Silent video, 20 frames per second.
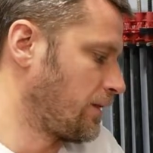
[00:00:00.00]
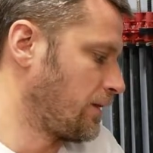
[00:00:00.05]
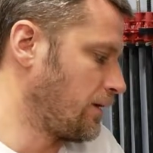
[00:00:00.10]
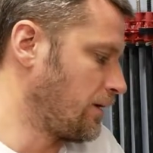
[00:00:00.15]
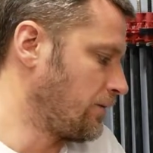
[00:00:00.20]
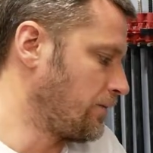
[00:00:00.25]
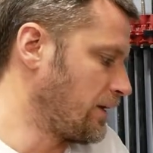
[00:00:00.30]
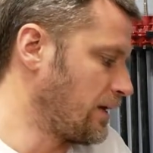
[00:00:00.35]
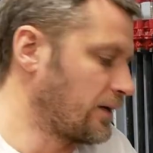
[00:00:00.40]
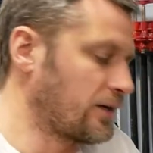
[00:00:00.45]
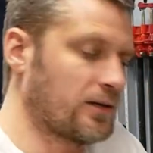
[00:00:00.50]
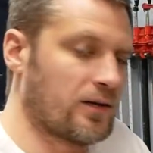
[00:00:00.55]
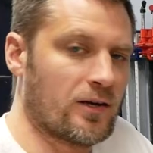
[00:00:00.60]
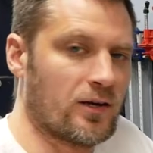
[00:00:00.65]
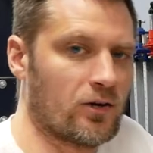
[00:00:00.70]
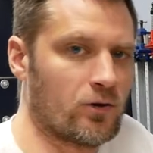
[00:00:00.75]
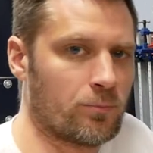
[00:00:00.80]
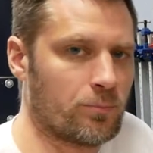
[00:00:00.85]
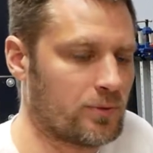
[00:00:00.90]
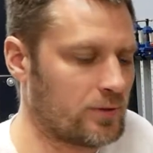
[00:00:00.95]
and that can
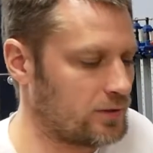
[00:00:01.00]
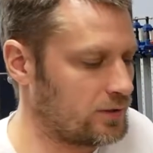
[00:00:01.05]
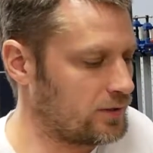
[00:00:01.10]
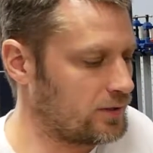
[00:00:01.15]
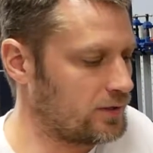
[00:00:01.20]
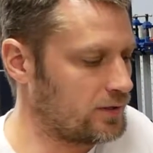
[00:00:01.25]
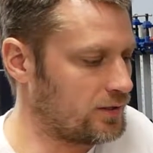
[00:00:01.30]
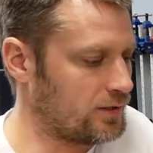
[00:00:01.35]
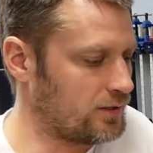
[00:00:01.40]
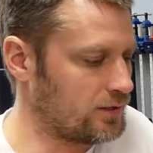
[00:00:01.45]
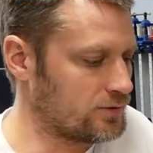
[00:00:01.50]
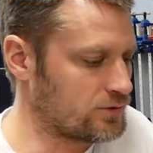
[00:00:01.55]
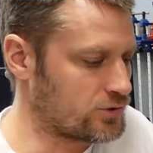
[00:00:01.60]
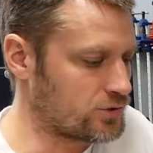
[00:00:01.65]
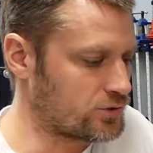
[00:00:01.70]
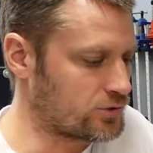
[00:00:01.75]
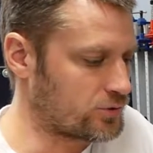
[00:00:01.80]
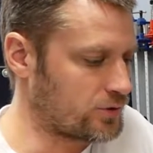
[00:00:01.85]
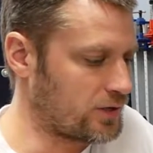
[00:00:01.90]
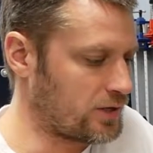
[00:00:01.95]
help get it in
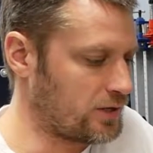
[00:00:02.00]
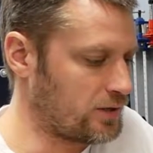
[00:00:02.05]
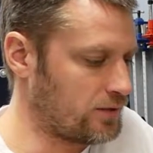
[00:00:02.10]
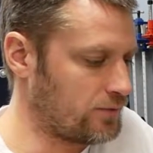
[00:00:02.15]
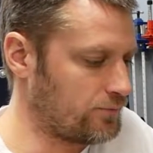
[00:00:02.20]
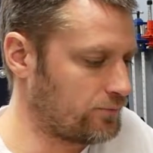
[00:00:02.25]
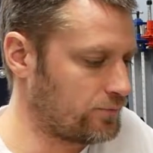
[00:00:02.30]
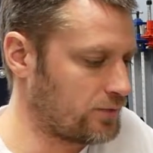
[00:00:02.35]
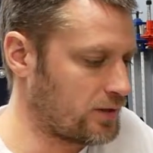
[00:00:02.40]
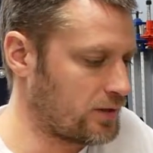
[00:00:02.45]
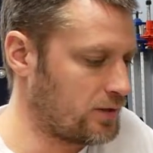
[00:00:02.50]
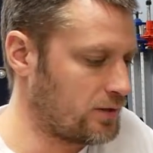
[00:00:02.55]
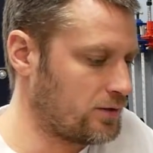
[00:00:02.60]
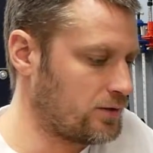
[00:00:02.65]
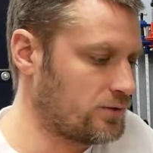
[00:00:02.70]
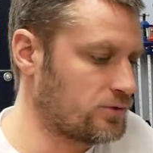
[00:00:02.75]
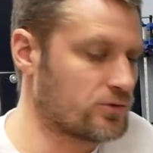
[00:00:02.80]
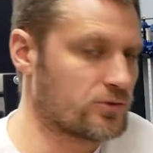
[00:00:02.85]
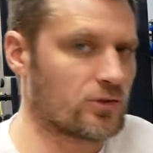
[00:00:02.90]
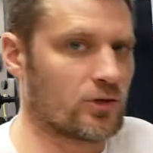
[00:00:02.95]
straight.
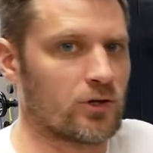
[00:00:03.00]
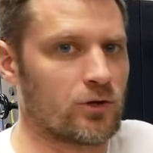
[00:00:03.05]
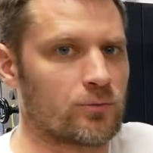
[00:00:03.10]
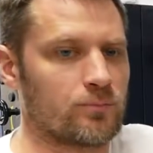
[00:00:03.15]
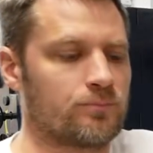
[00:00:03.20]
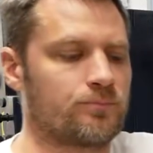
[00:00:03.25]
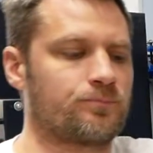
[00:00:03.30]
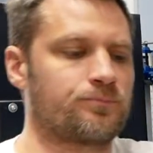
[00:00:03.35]
So